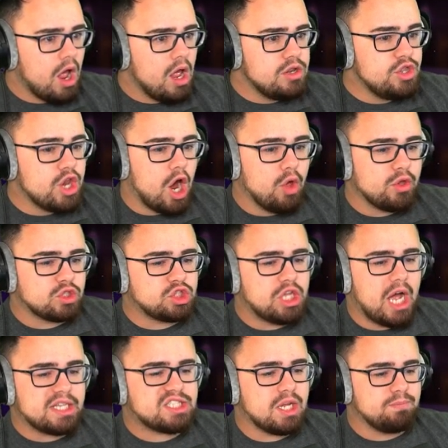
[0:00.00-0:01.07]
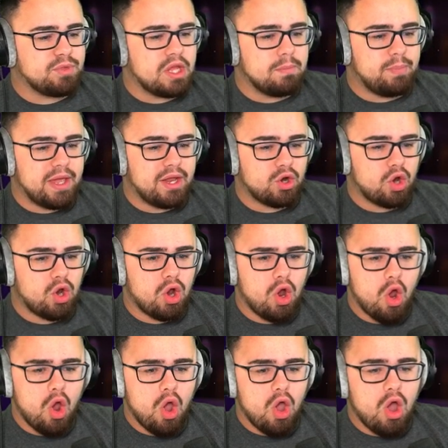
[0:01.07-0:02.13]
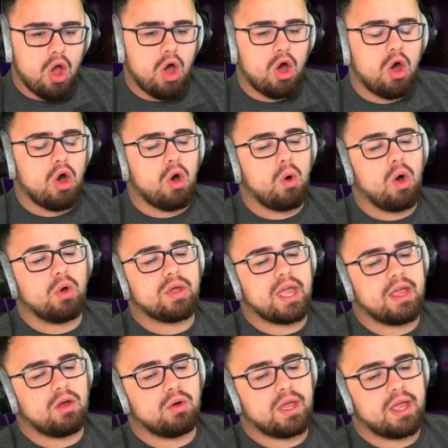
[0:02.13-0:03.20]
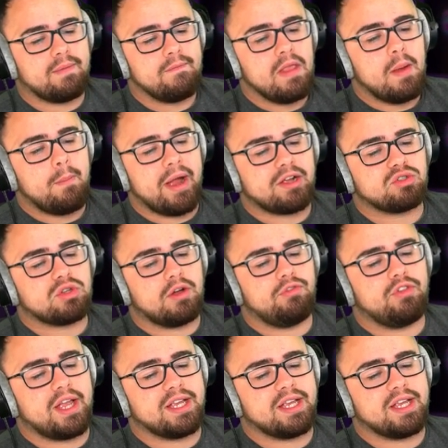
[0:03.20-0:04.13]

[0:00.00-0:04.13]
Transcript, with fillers: No, there's not something bigger. Oh, okay, okay. Microsoft Flight